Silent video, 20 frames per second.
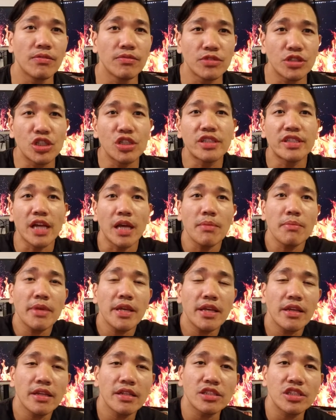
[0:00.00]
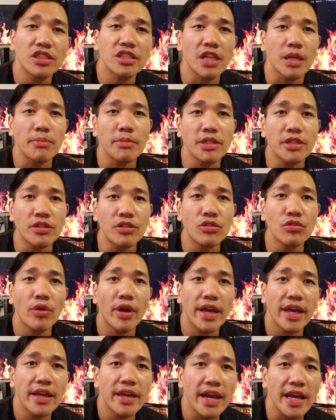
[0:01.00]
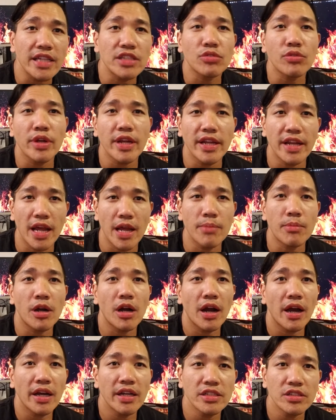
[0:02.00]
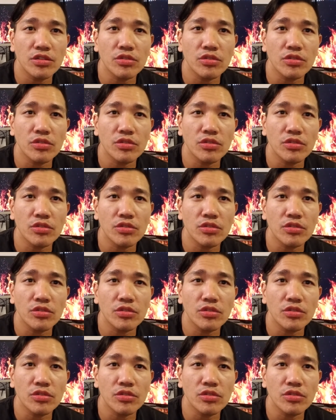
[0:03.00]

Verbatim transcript: she sent me, she sent me to do a X-ray and M R I.